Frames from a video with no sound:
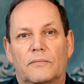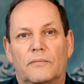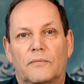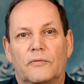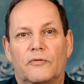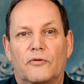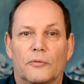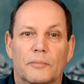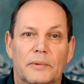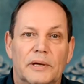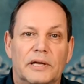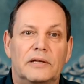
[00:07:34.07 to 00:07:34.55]

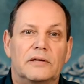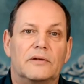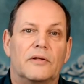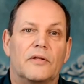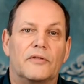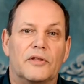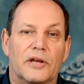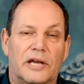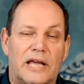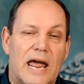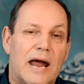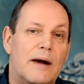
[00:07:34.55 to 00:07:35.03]
For me,
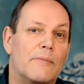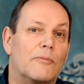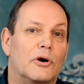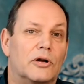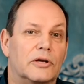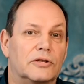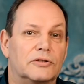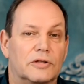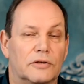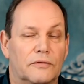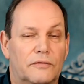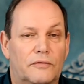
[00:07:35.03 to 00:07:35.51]
the camera
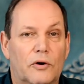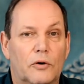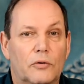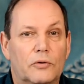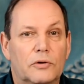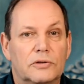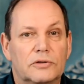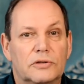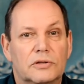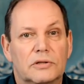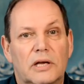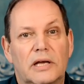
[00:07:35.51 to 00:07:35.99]
is in
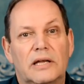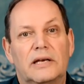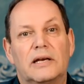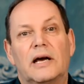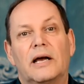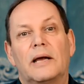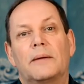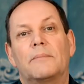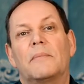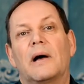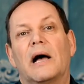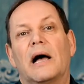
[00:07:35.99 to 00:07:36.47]
focus and
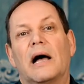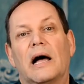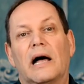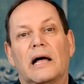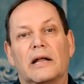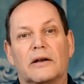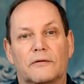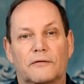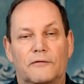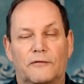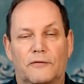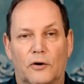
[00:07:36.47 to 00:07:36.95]
I'm
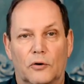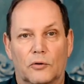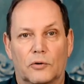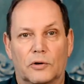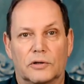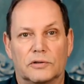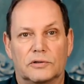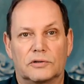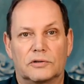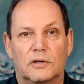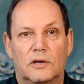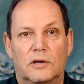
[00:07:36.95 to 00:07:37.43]
out of
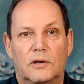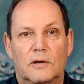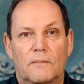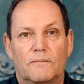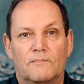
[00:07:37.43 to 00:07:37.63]
focus.